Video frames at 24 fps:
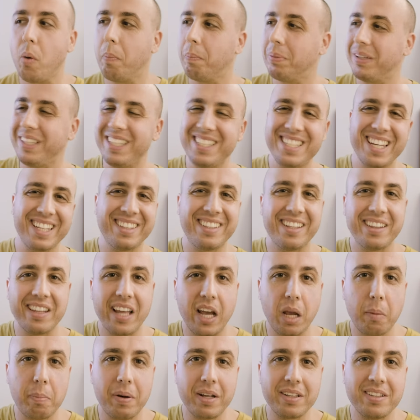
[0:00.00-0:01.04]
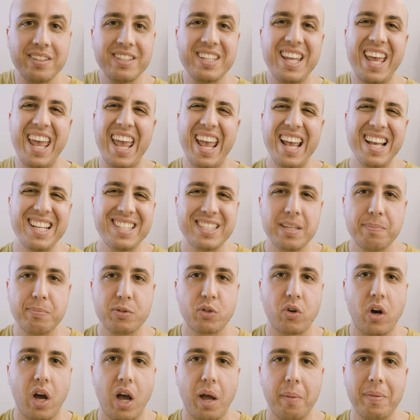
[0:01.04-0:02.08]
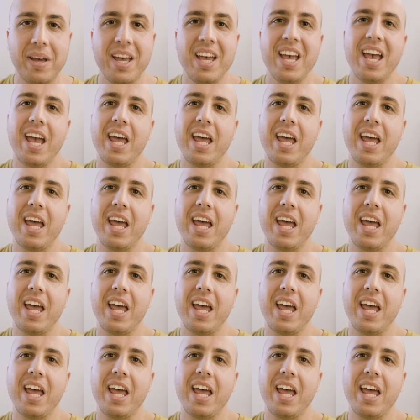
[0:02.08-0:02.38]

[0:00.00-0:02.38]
please hit the like button and subscribe,